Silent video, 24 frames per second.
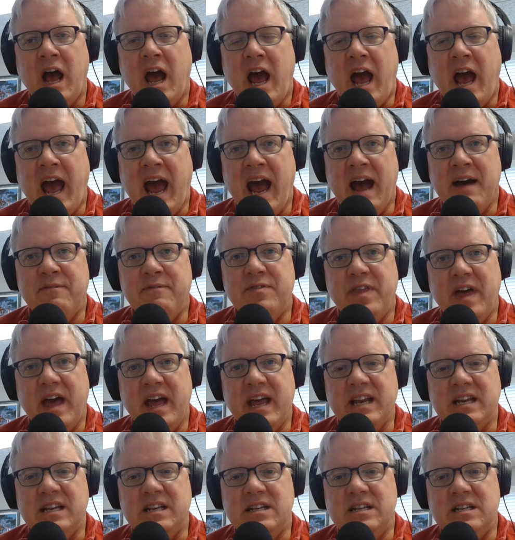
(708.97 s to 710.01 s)
have
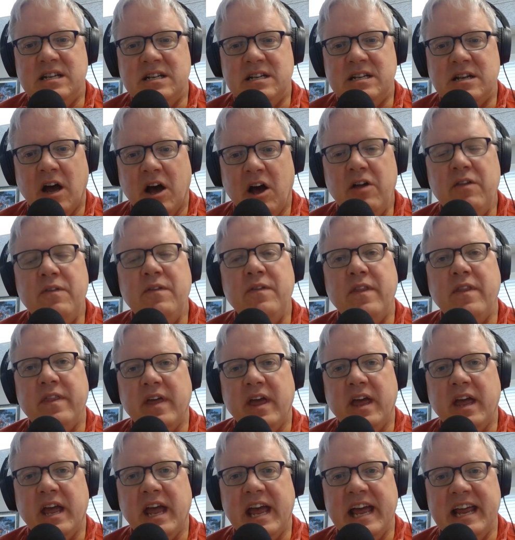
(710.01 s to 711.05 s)
they done
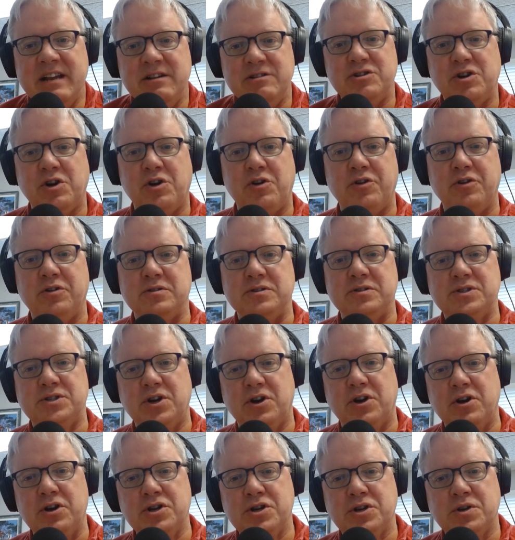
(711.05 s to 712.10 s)
the internal
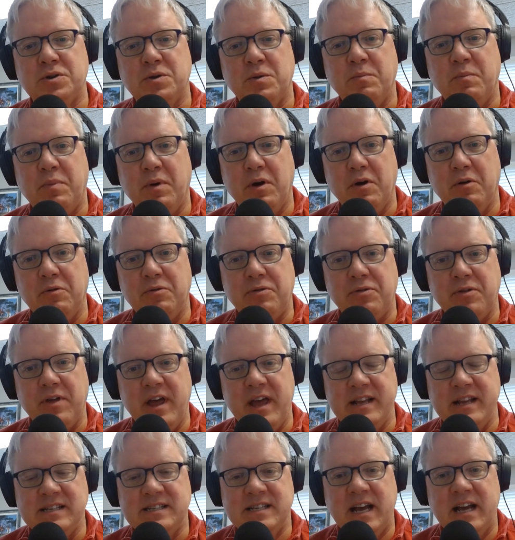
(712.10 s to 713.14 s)
search, both
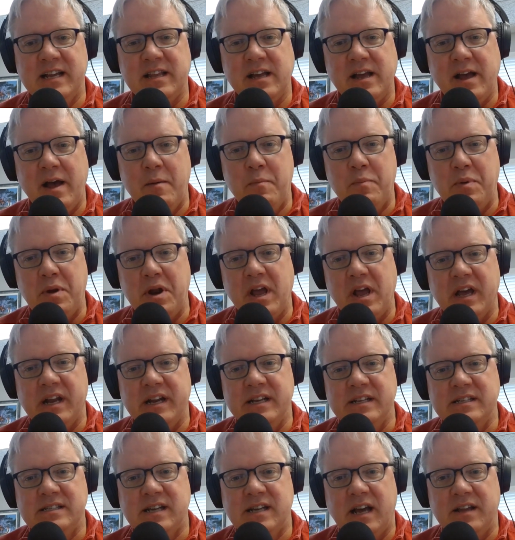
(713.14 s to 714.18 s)
inside the company
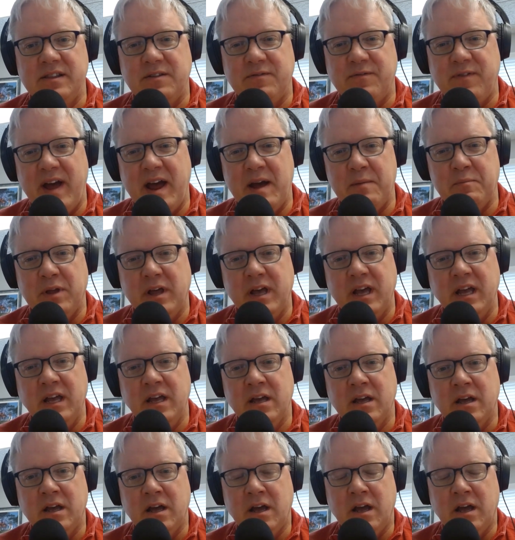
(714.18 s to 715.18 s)
and inside the family,